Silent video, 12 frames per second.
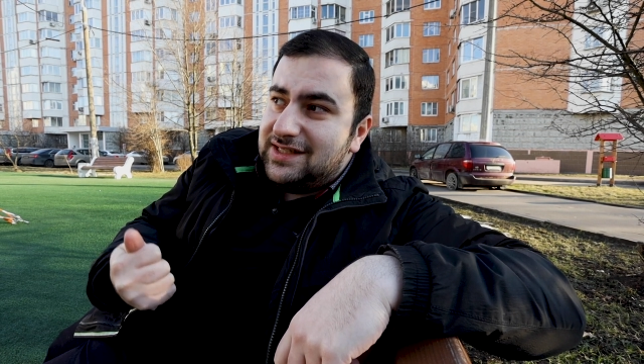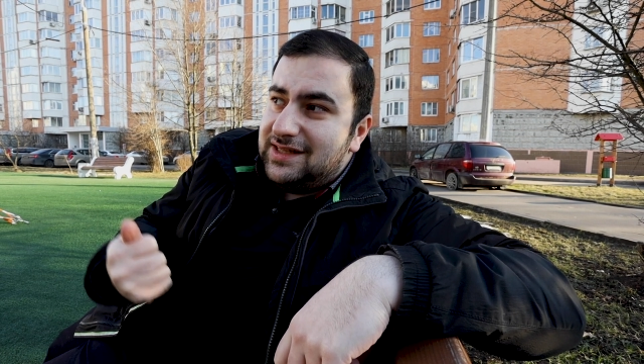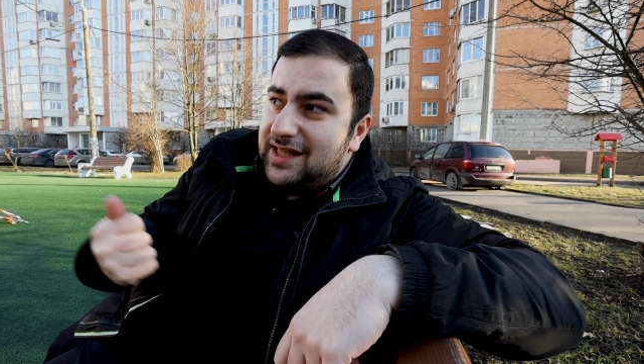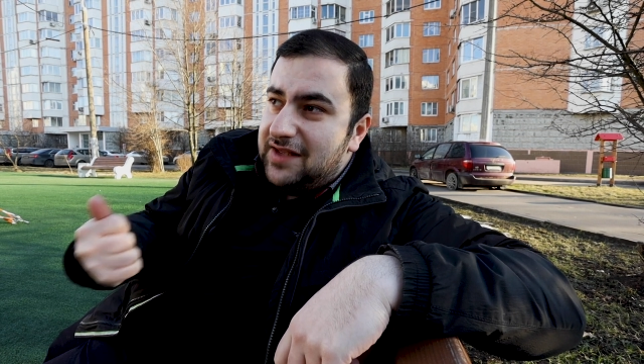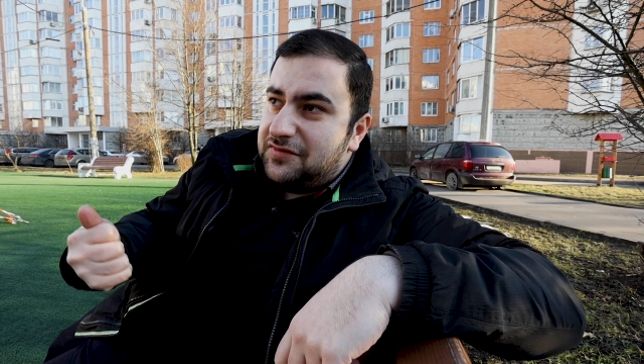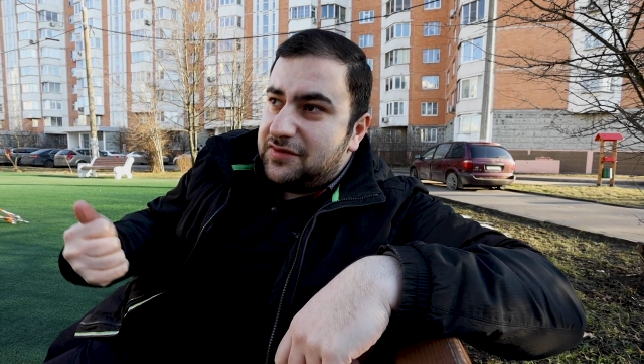
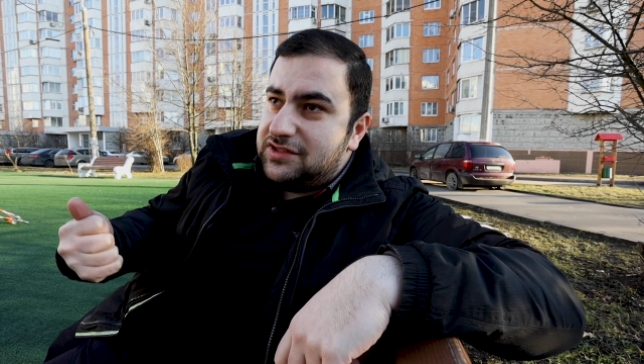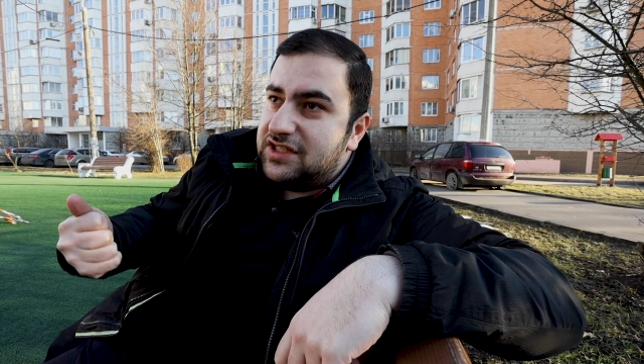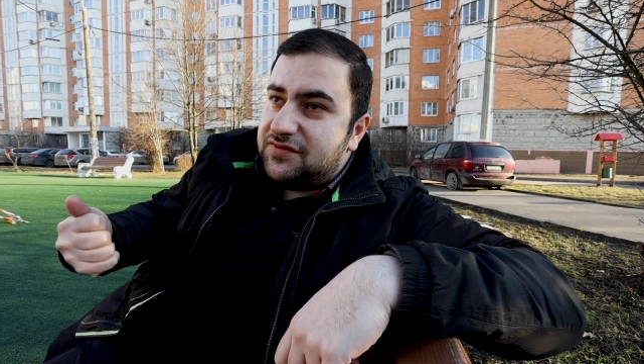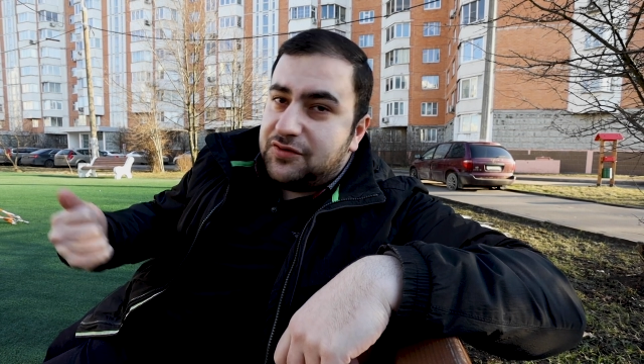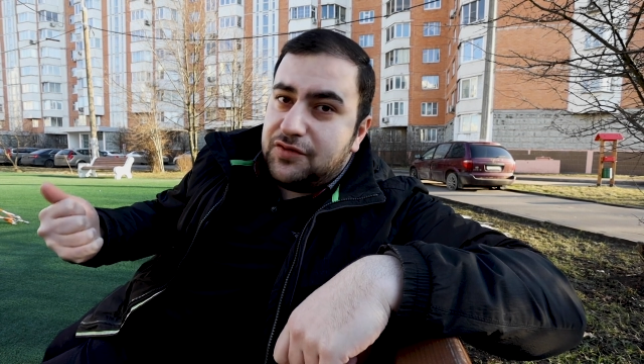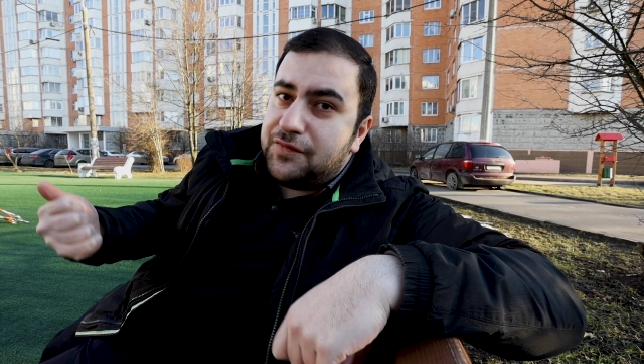left
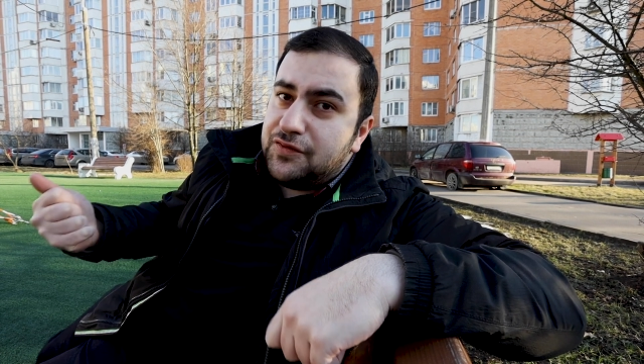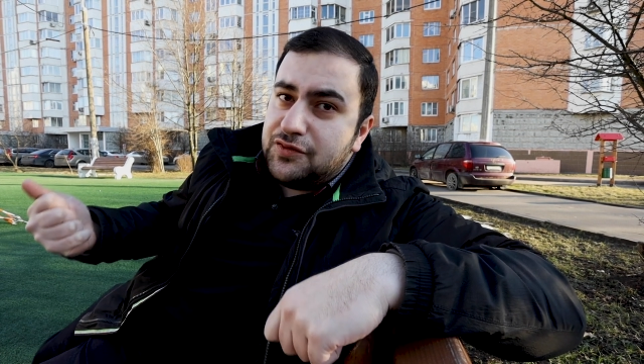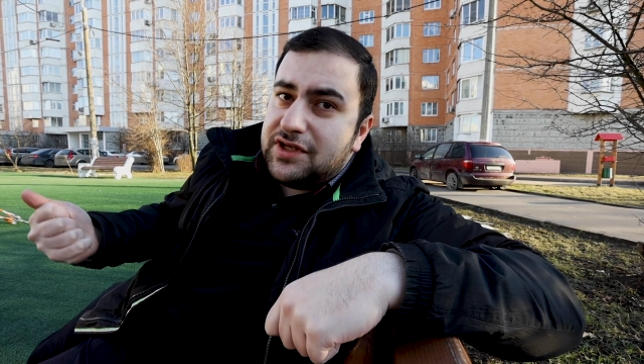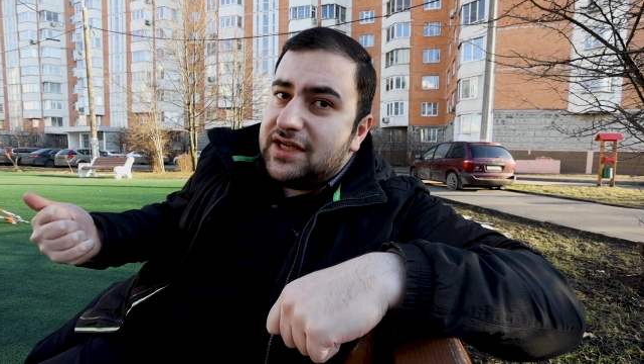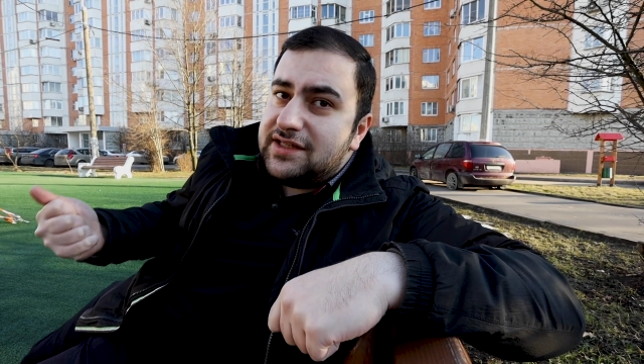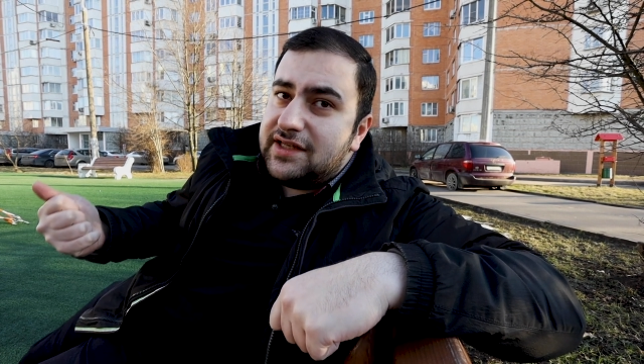just for
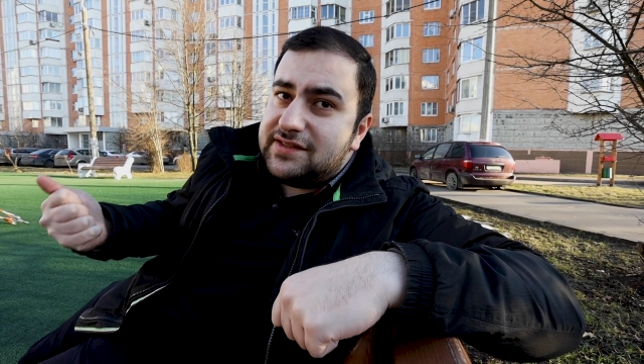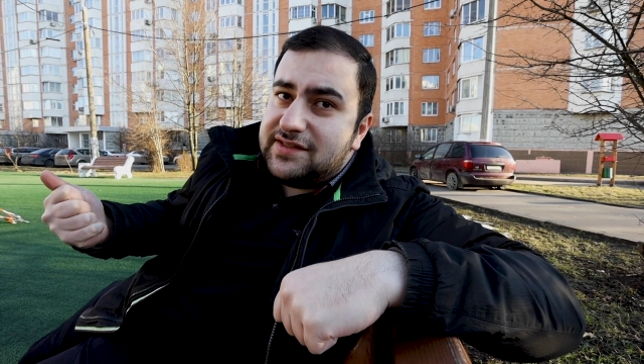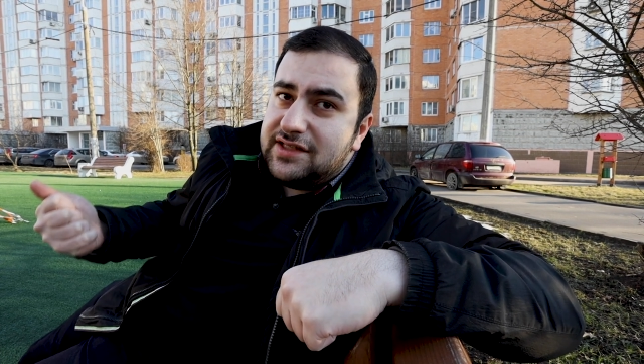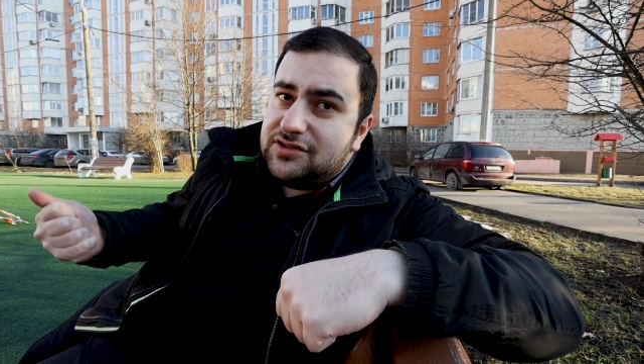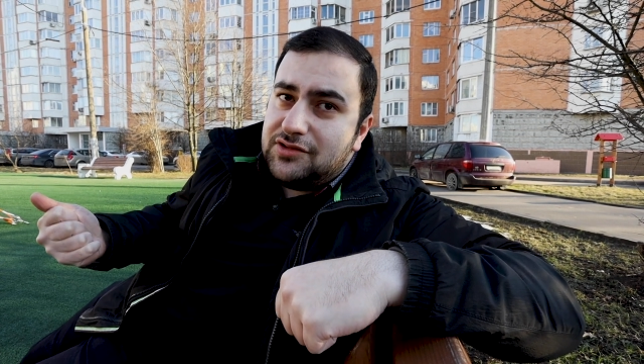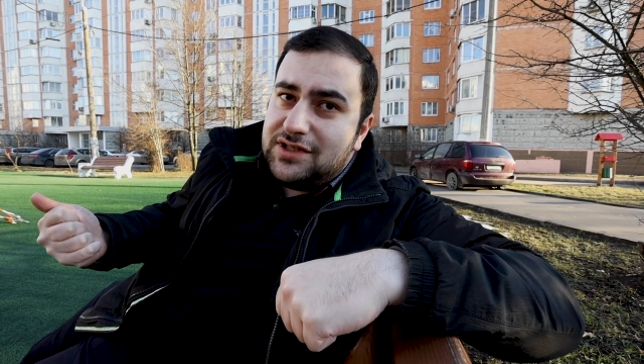food and
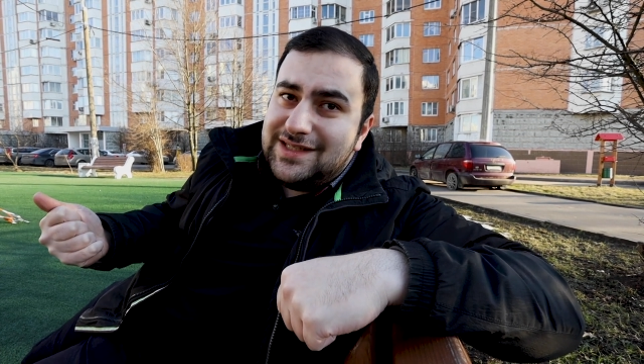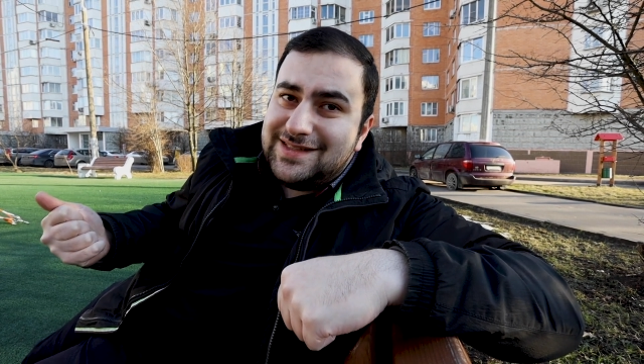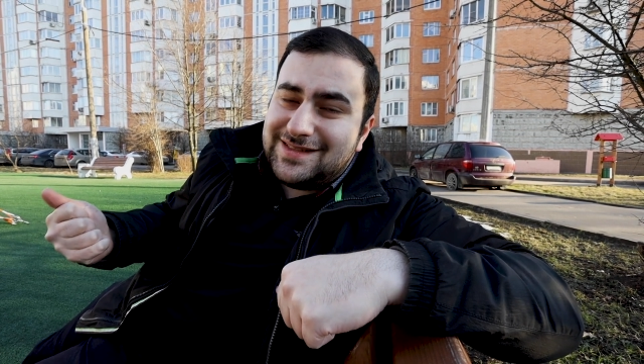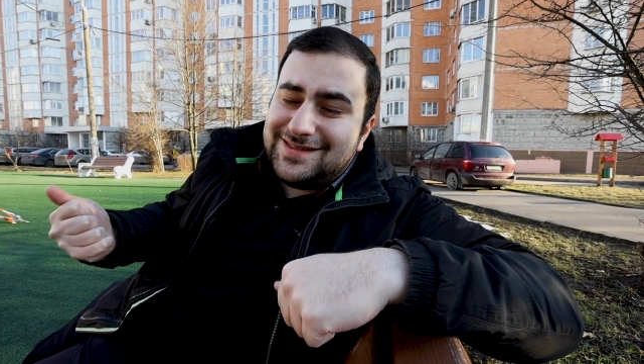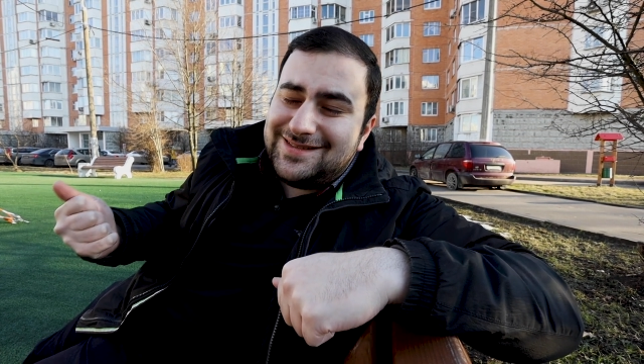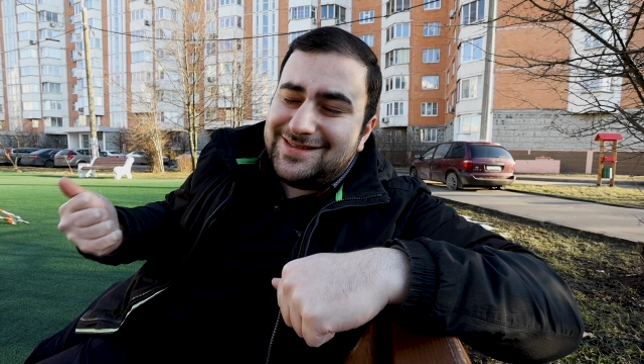etc.
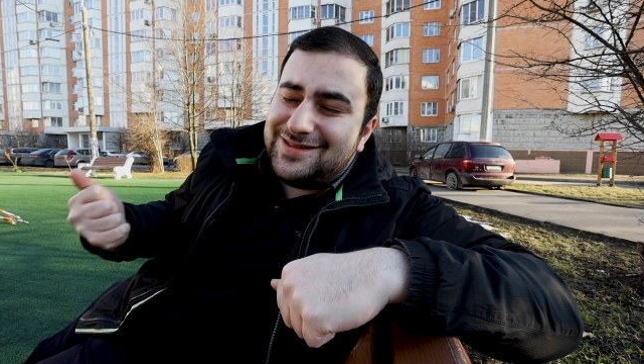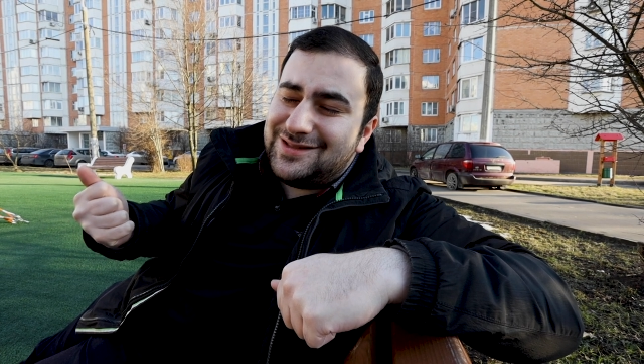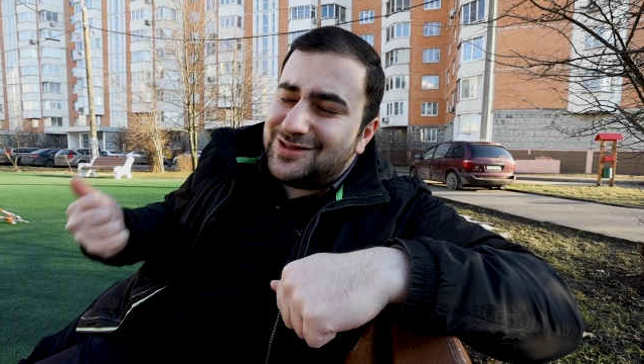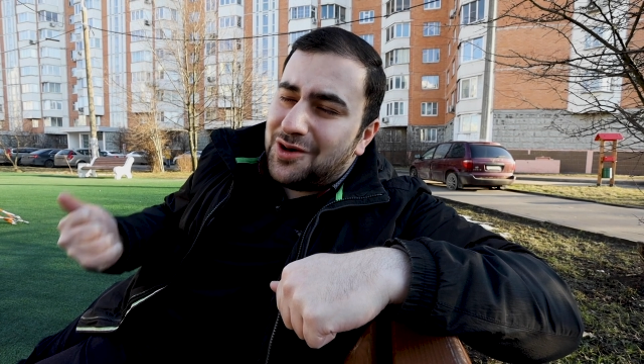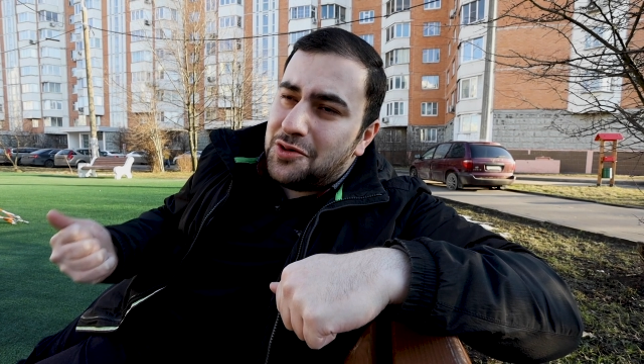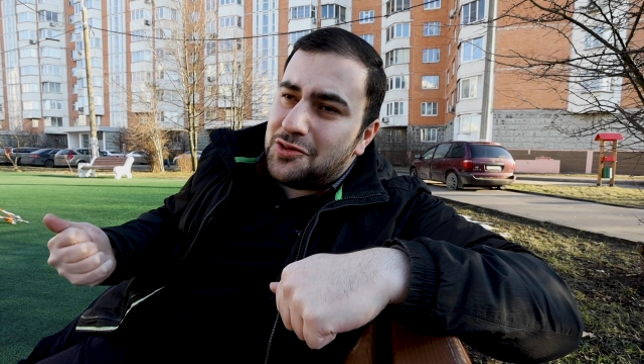is
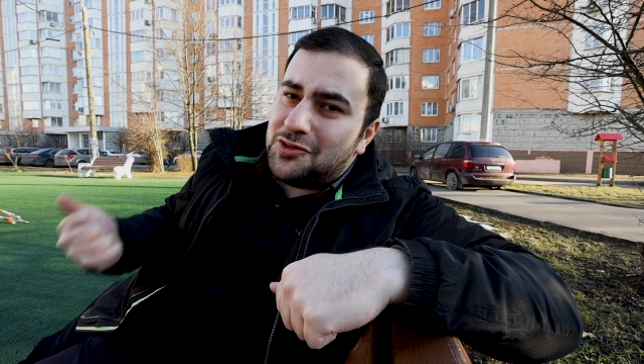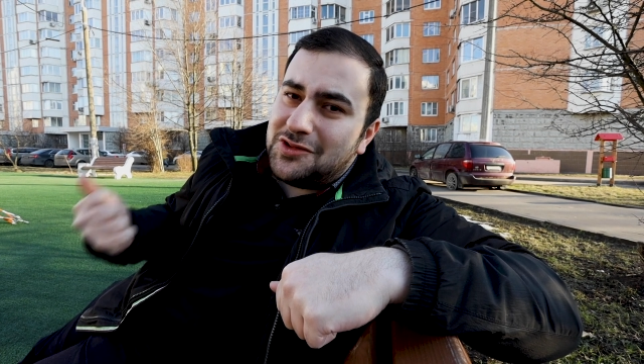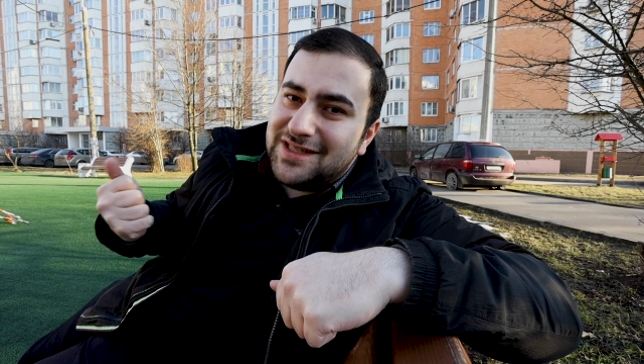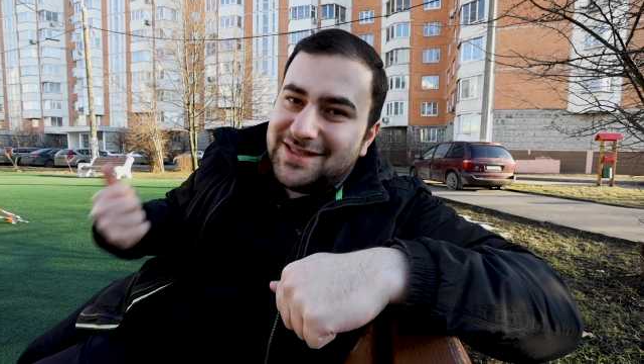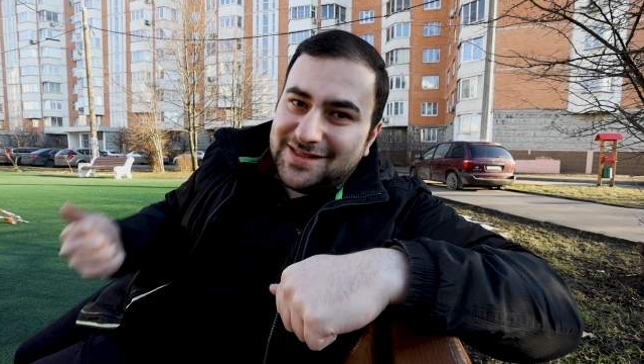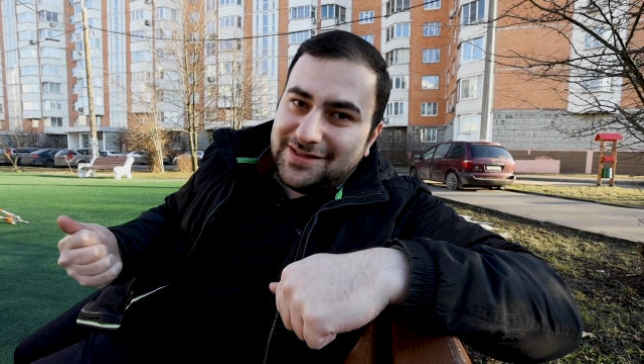so
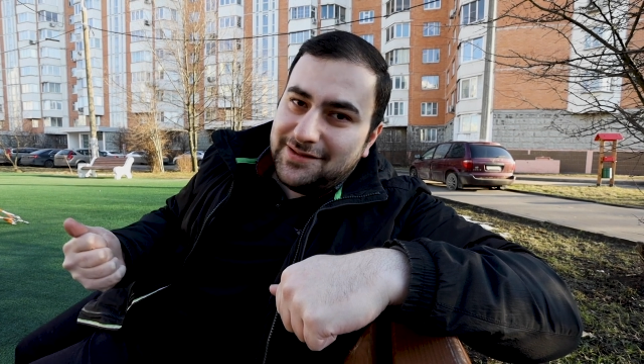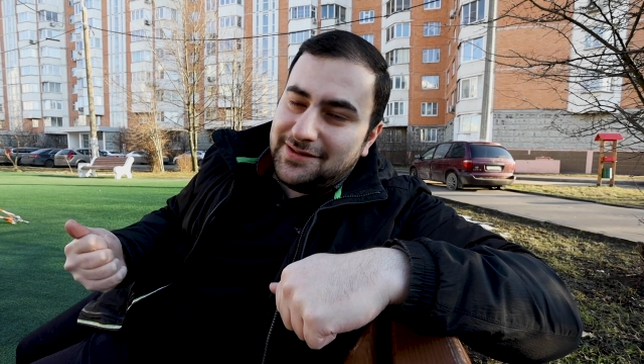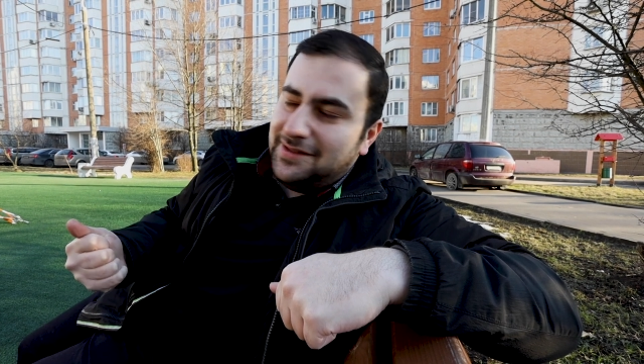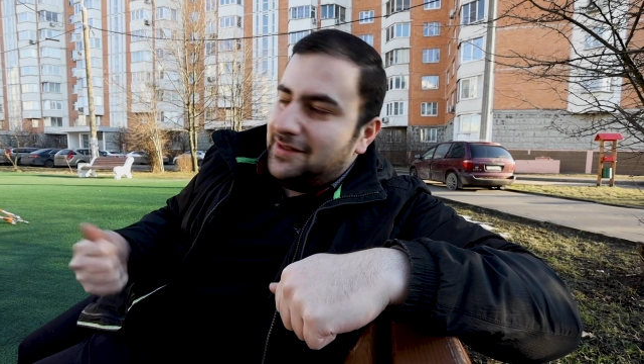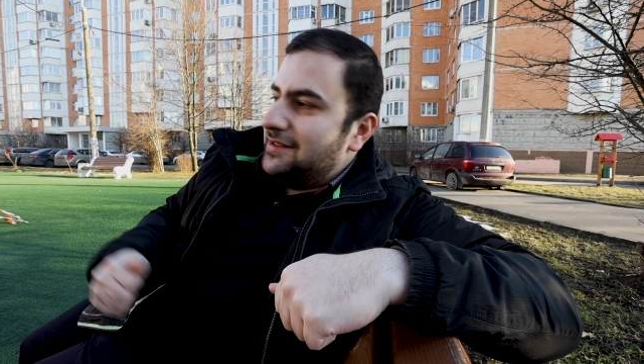little.